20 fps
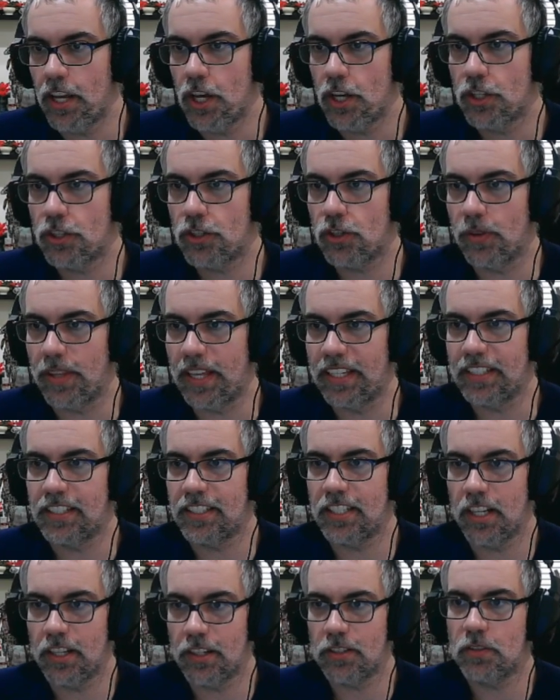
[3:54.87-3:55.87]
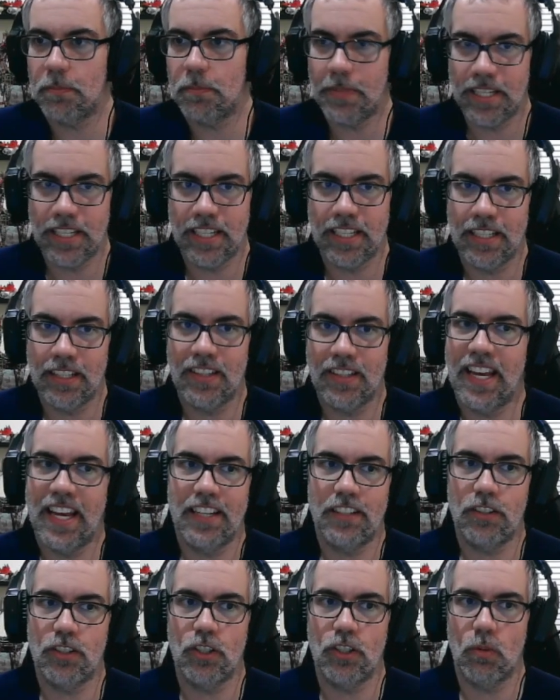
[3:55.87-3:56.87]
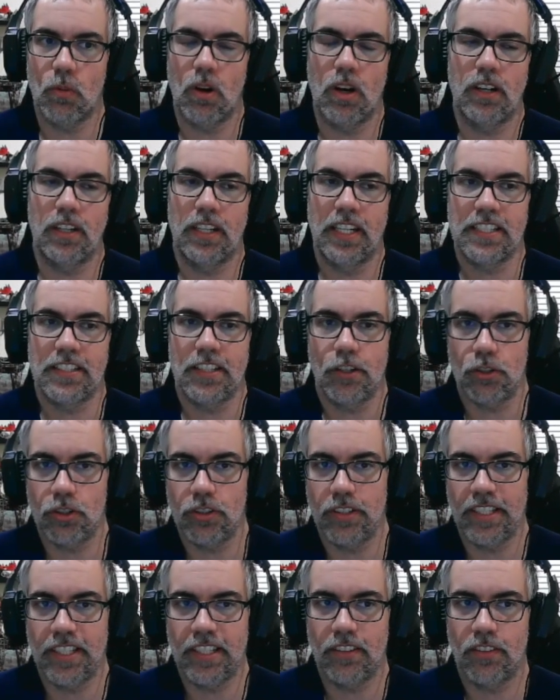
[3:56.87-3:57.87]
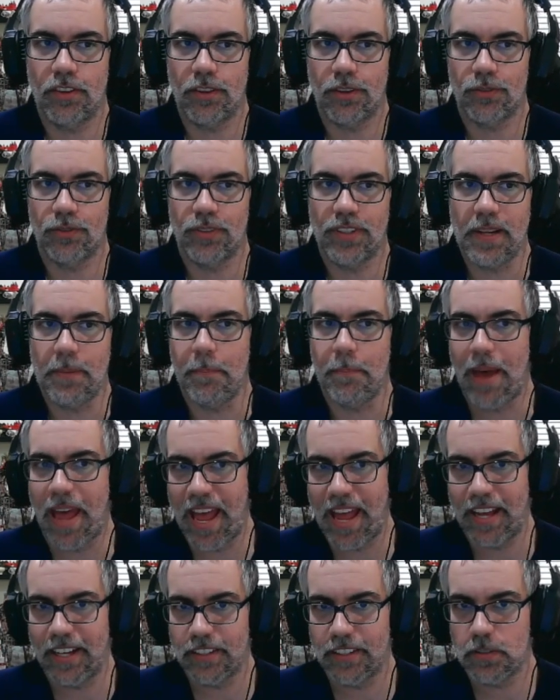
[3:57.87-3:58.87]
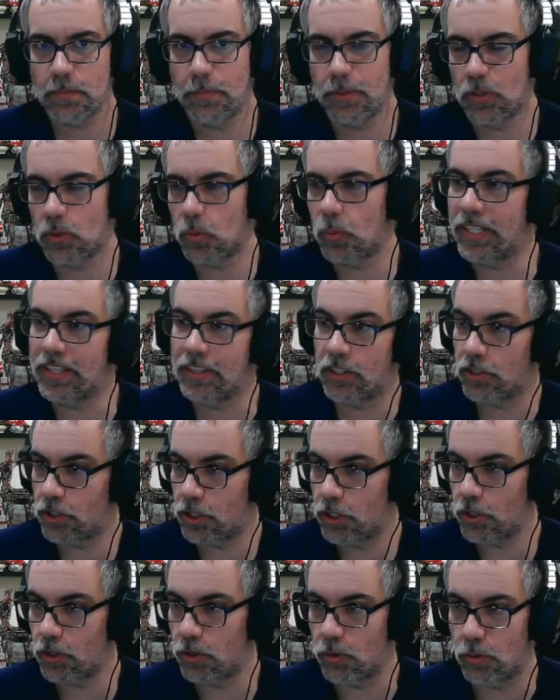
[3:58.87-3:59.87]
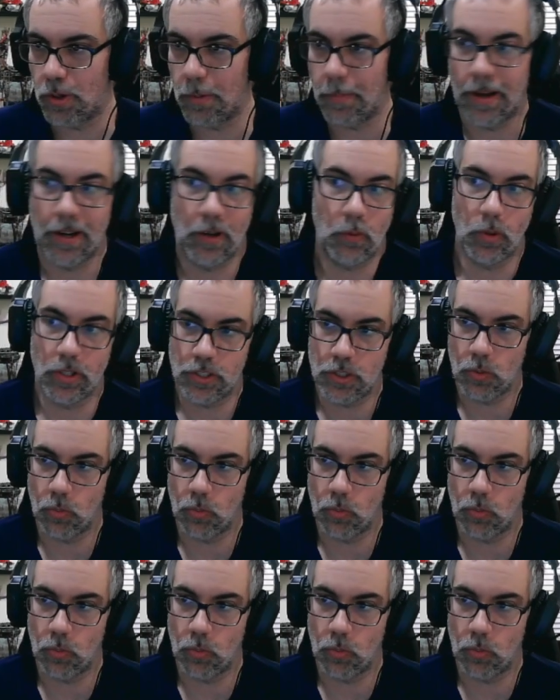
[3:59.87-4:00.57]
So that does mean that you are essentially 3 max between the two, no matter what you